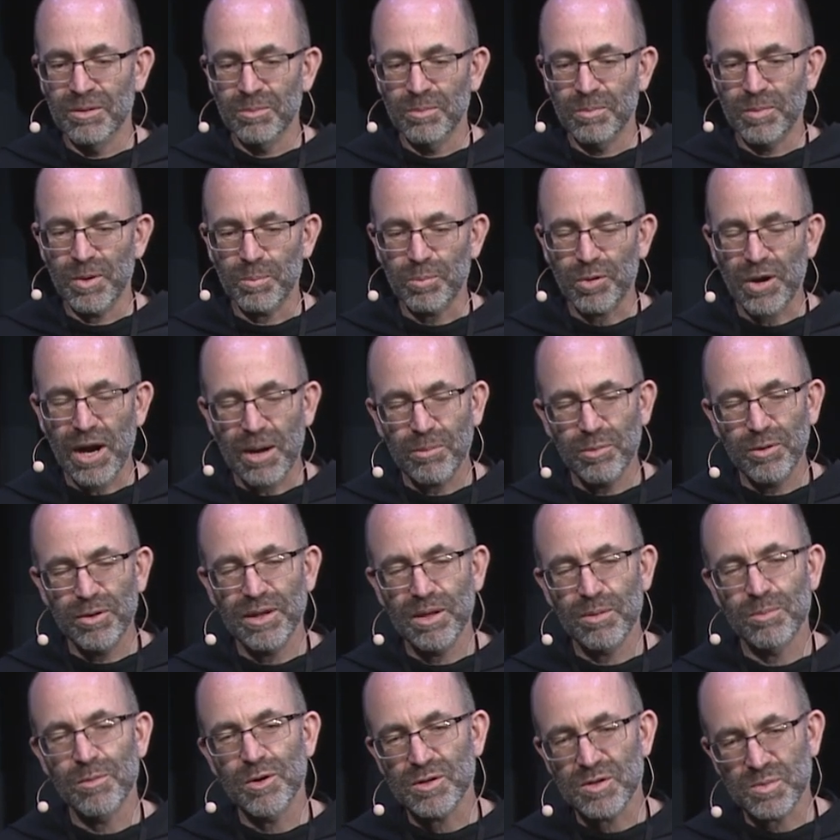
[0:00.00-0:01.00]
But probably
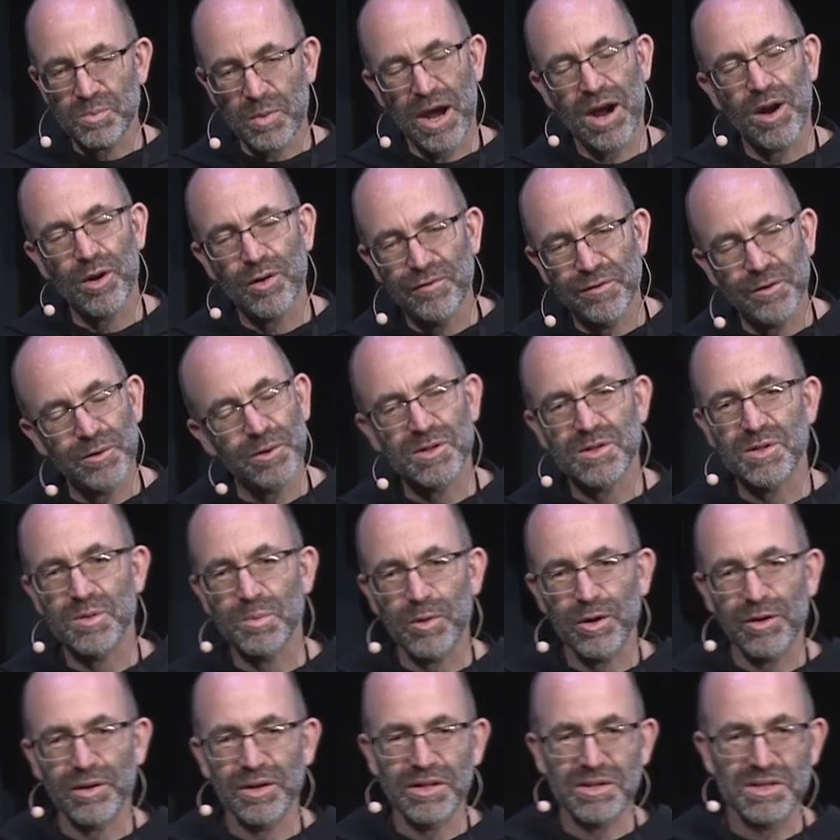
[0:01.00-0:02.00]
the most powerful
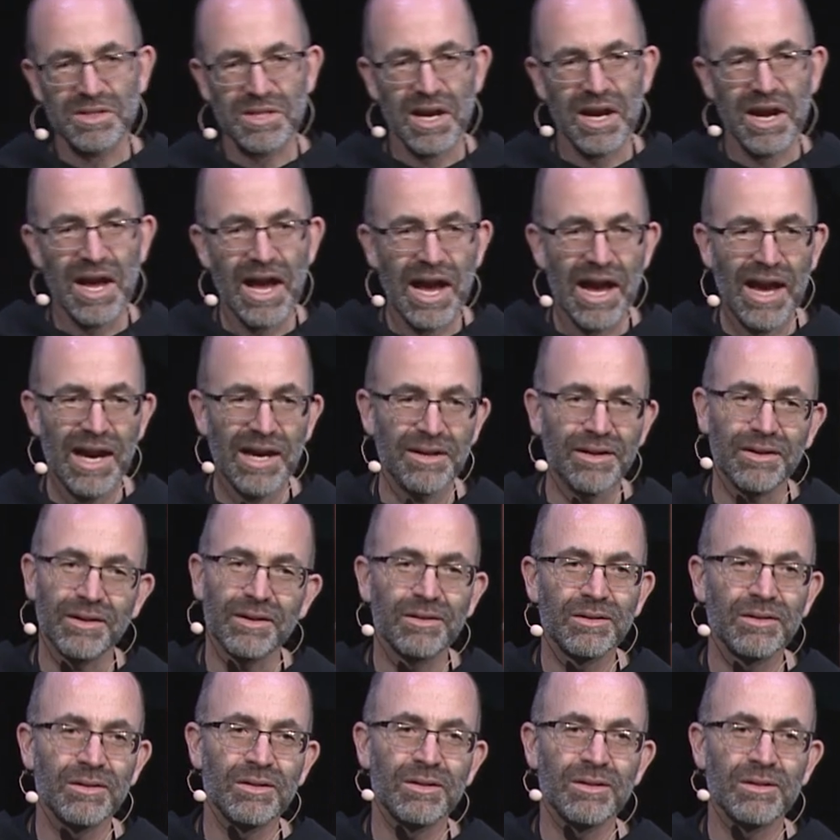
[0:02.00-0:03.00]
experience I had
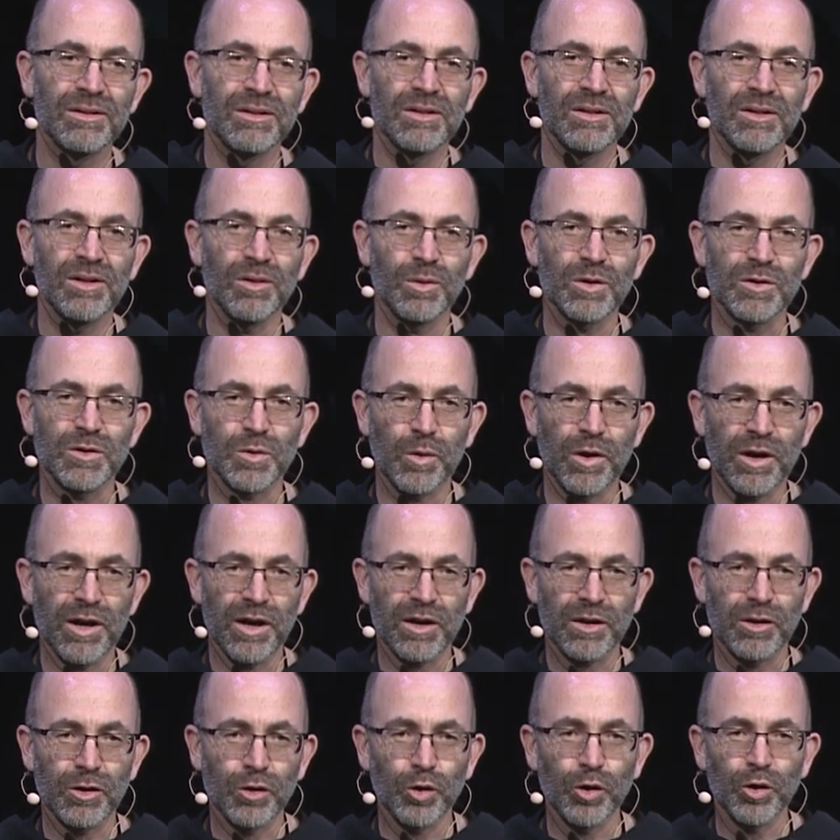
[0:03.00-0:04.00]
was when
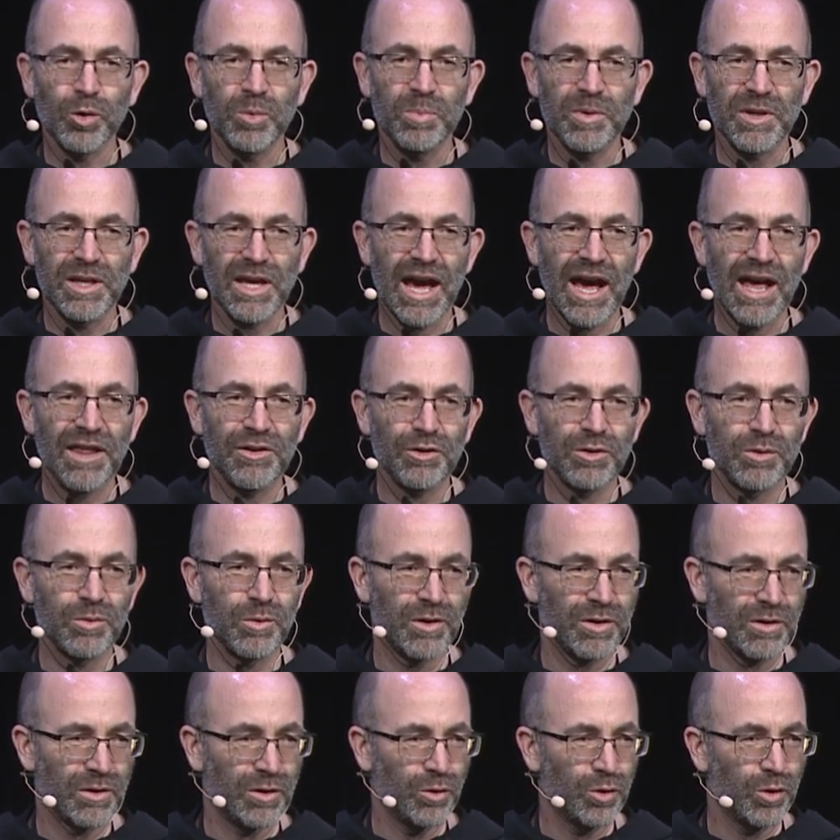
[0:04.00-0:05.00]
our group gathered
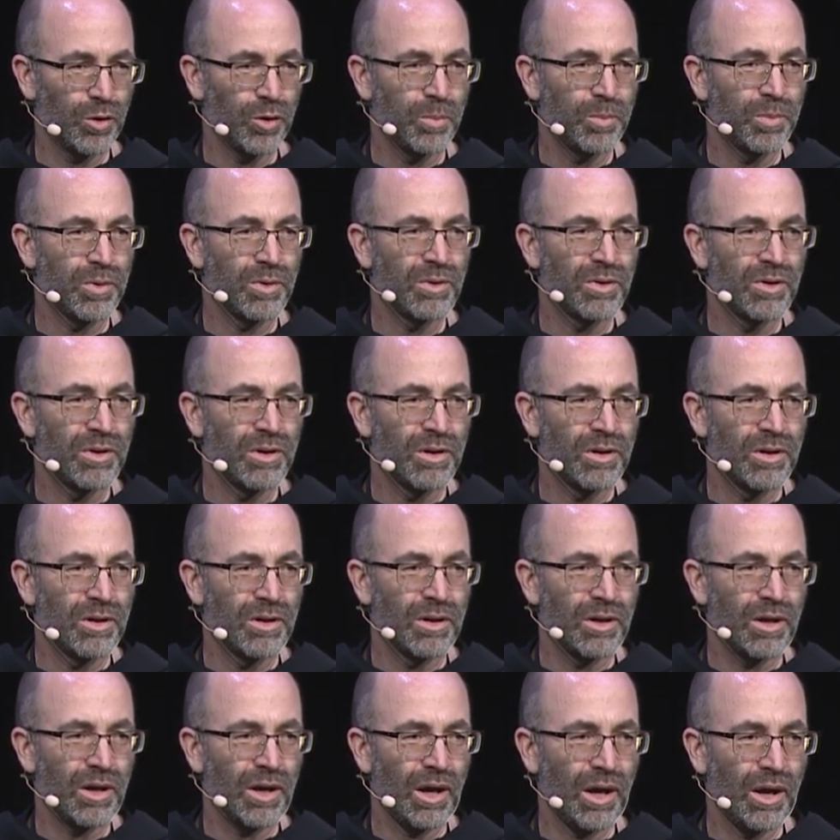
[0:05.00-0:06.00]
with a group
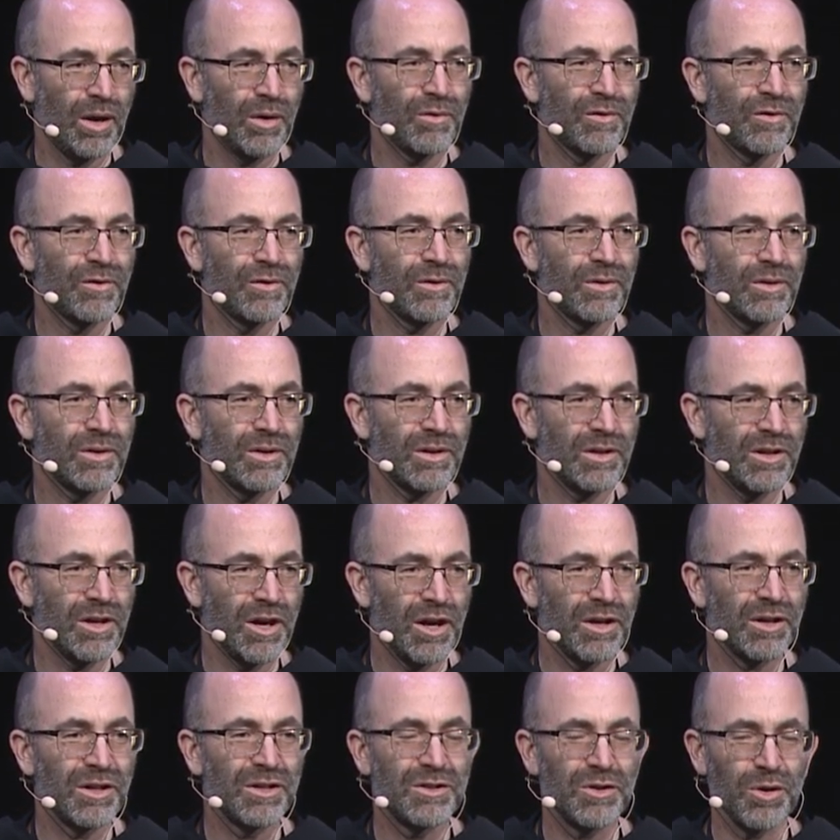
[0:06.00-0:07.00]
of
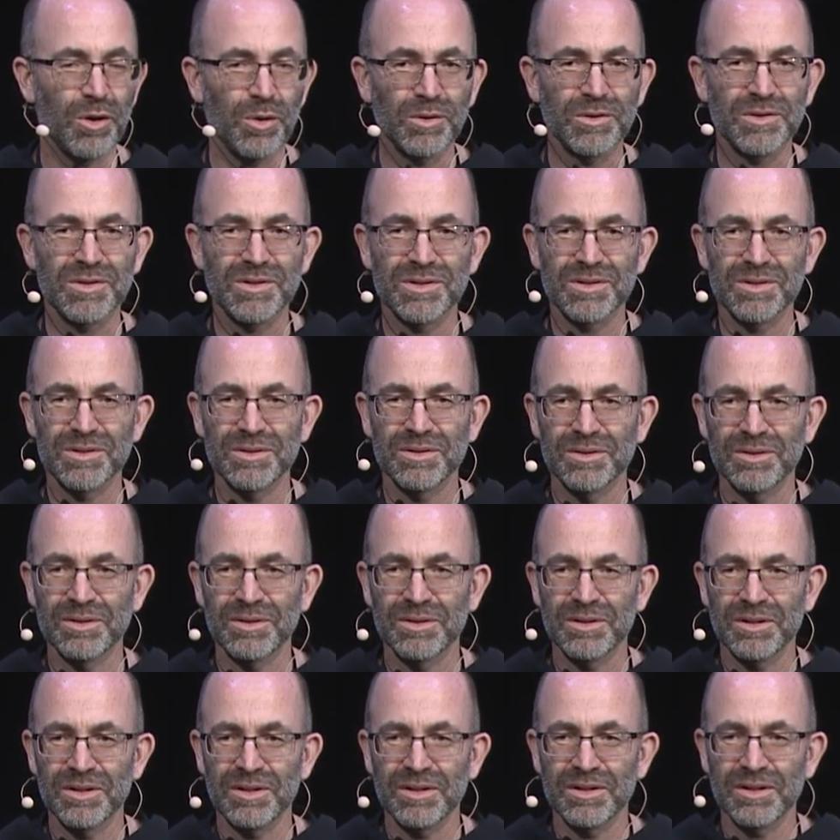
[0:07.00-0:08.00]
young adults,
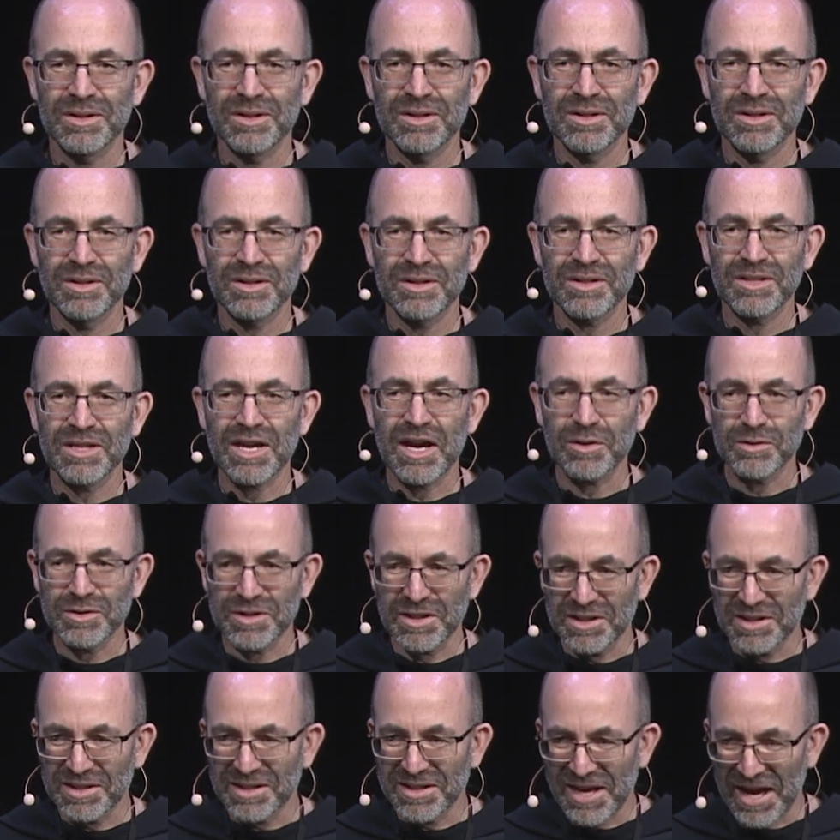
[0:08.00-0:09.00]

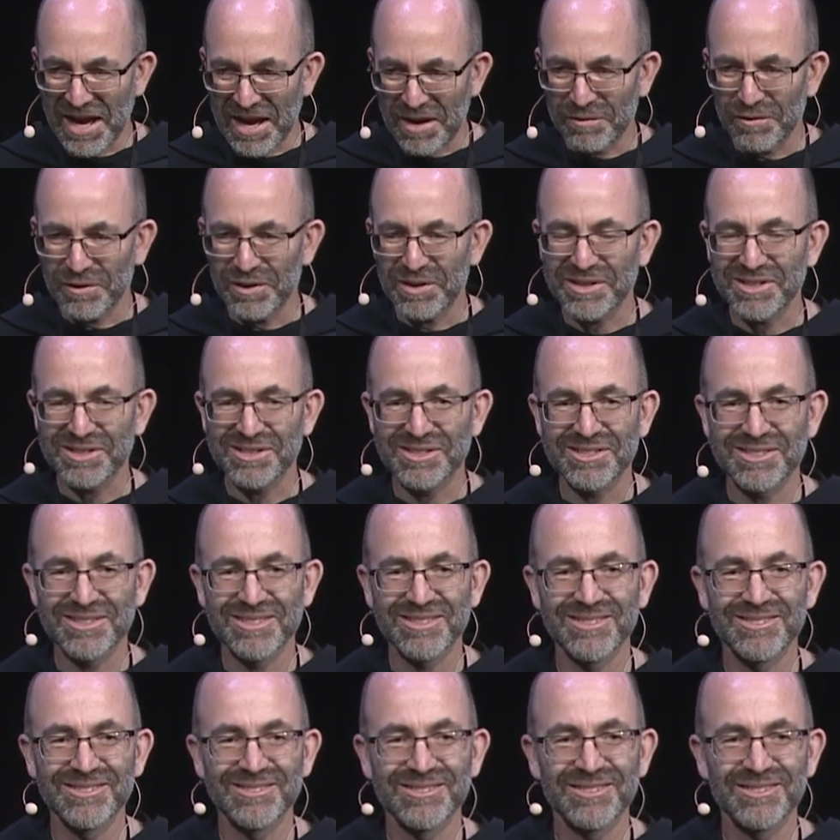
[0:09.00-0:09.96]
Chaldean Catholics,